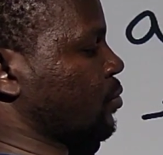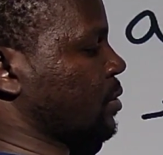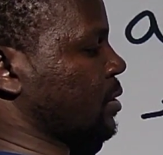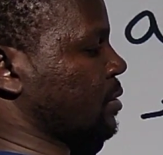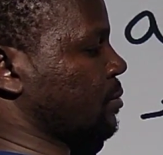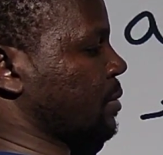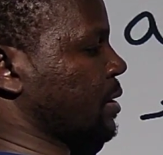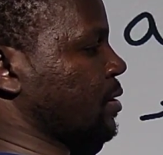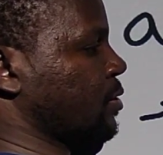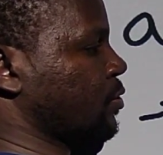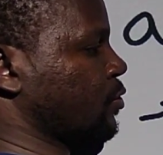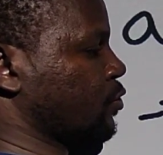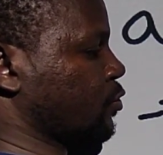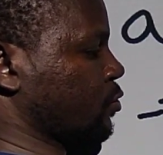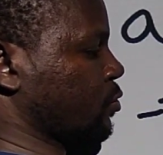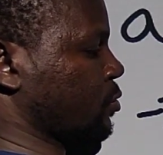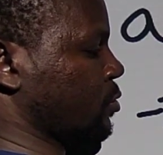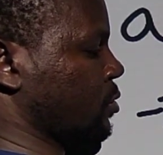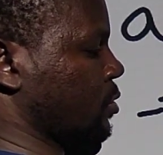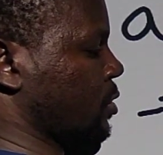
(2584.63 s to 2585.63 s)
1 minus
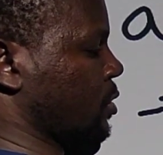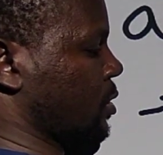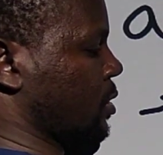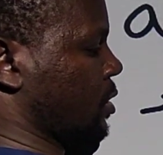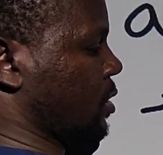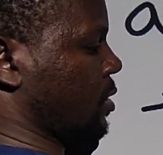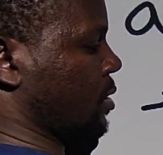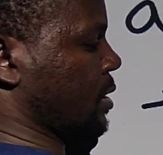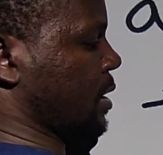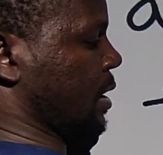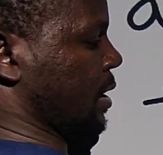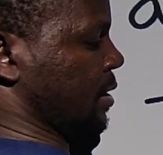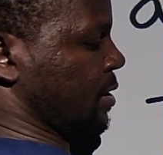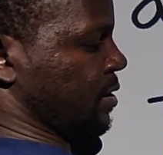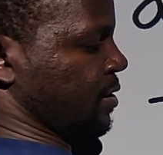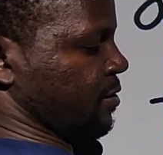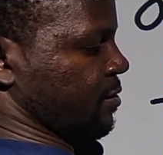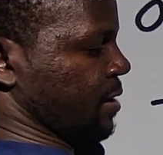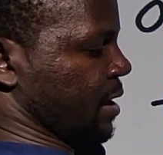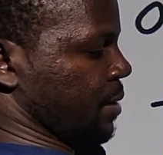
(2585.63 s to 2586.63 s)
2.
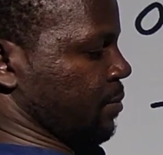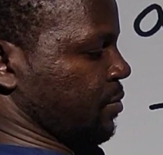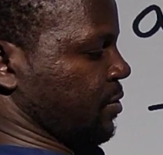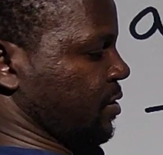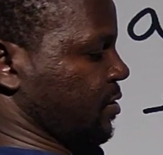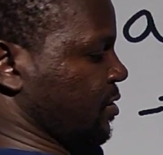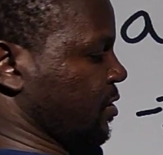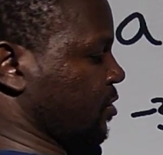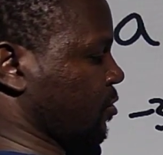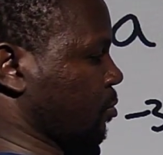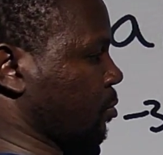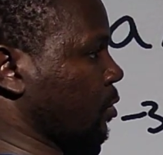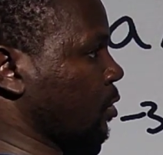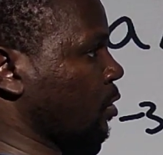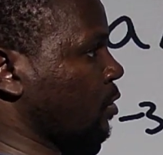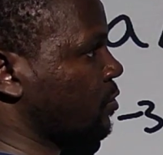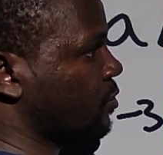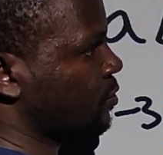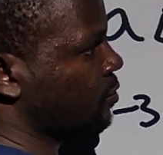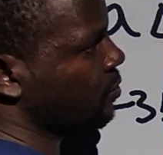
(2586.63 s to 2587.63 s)
This times this is
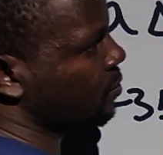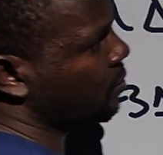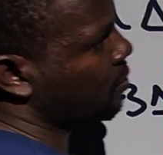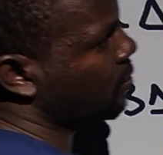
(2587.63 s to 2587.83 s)
plus.